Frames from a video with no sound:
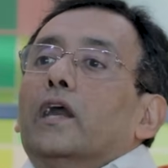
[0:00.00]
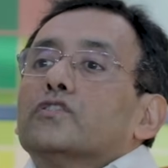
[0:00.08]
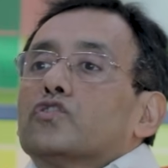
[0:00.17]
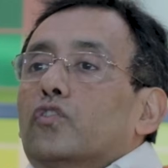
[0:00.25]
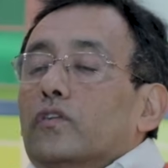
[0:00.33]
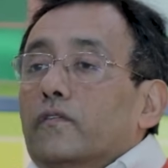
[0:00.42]

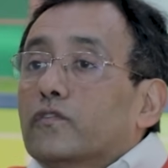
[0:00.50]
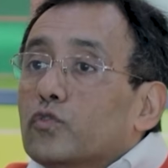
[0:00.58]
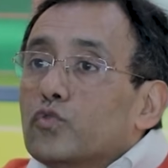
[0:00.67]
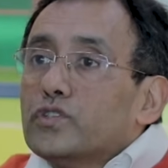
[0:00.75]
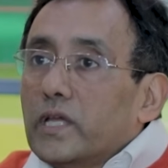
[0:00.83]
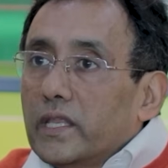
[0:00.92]
sort of
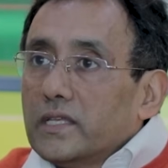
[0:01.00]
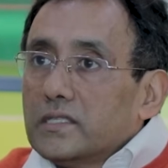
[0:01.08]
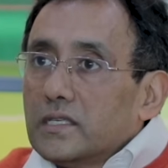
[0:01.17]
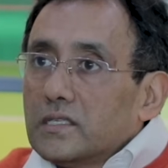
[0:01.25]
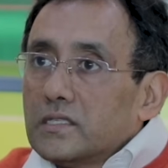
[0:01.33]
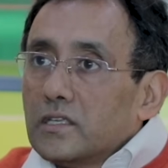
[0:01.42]
tools that
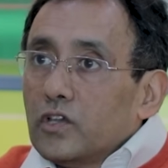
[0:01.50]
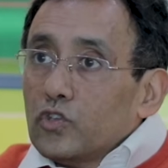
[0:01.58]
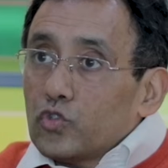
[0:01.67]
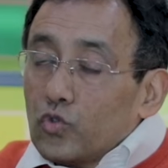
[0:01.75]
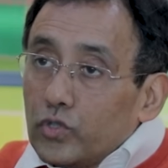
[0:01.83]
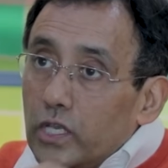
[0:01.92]
exist,
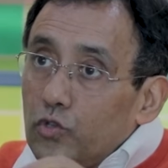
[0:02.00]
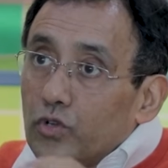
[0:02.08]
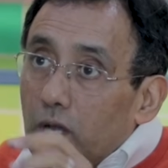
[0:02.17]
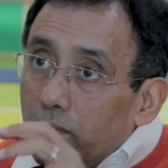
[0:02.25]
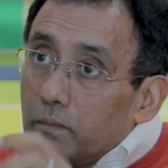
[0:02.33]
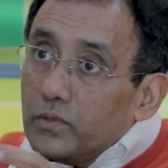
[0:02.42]
so that you
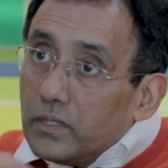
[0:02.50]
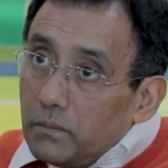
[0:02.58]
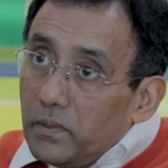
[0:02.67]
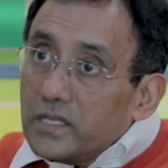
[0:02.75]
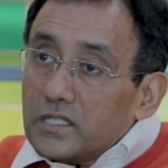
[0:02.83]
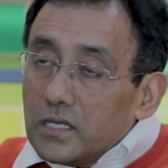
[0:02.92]
come up with the
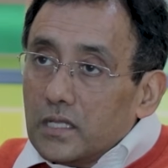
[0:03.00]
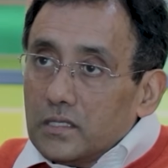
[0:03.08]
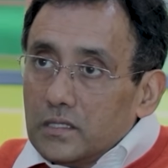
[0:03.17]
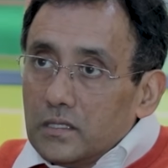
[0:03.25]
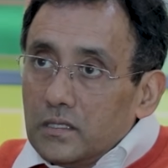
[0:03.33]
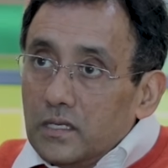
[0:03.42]
best
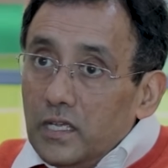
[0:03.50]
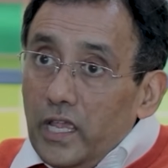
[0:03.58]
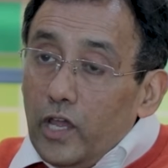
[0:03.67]
answer